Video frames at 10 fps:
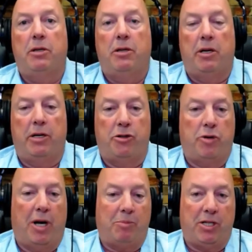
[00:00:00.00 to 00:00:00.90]
and
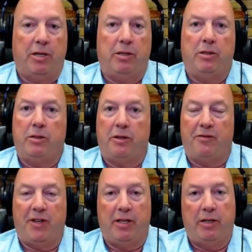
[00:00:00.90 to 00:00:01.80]
drops into the
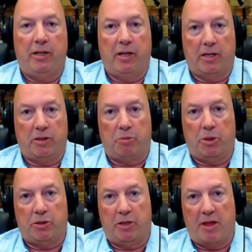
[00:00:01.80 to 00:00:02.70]
feeling as
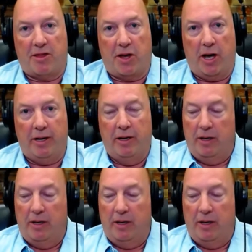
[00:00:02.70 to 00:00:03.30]
opposed to the thought,